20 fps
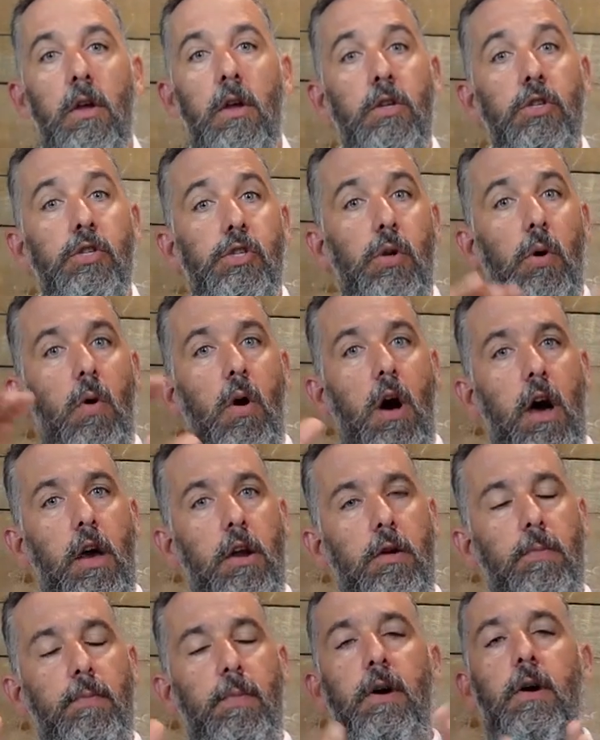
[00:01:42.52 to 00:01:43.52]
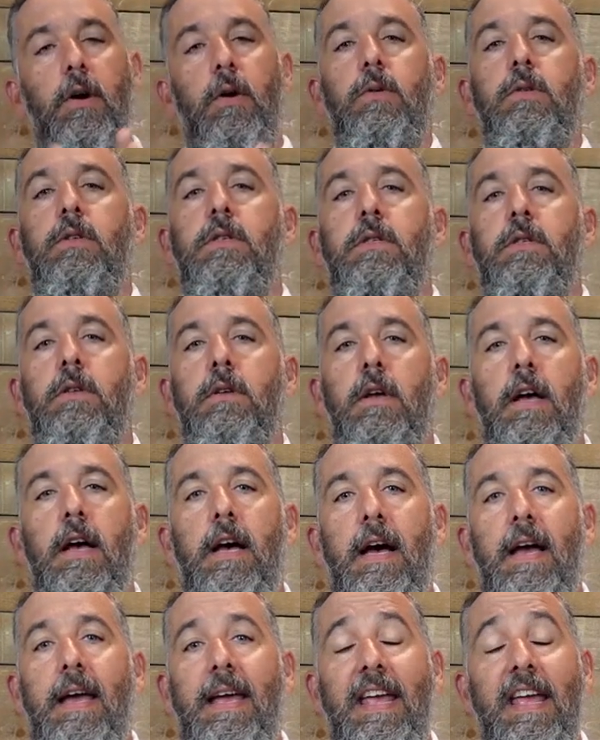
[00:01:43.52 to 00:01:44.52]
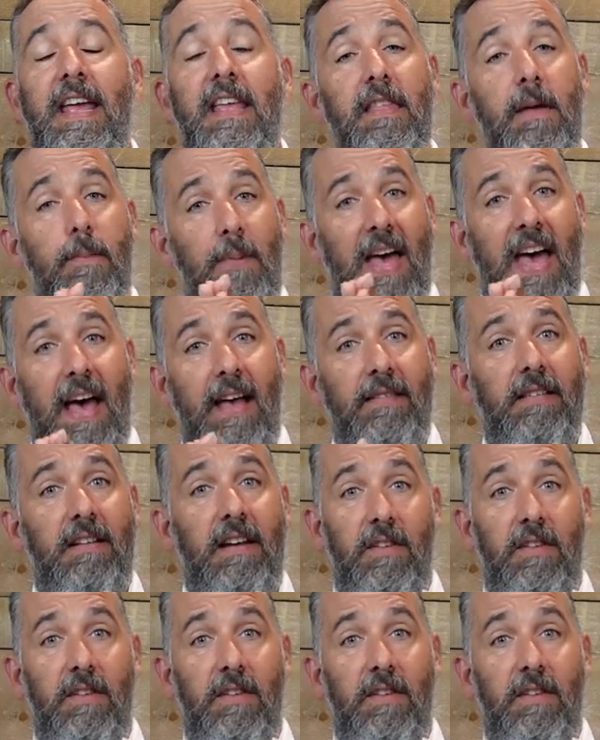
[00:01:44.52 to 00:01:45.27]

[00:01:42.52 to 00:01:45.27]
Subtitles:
So on our boats, in the past,